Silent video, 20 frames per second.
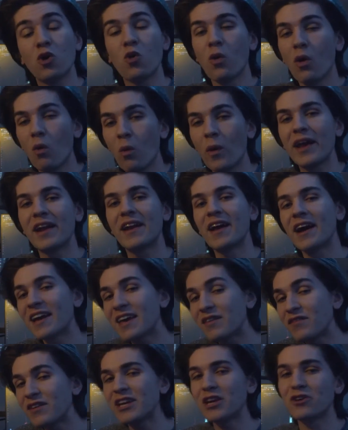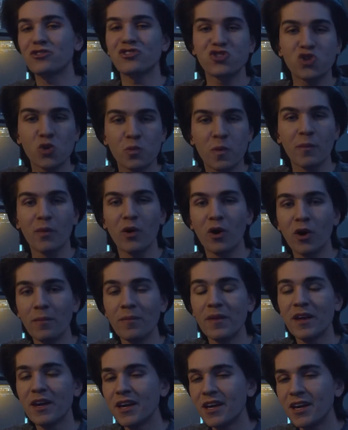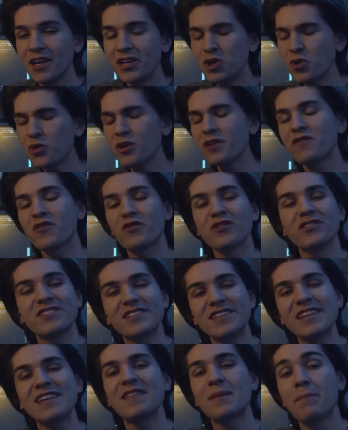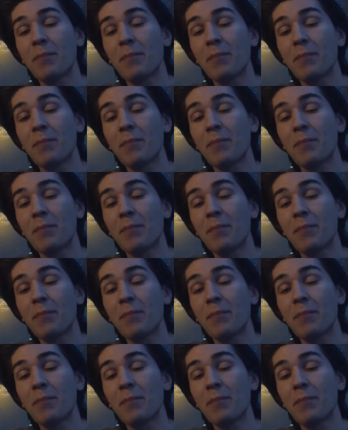will win a given year's Super Bowl, you can foresee the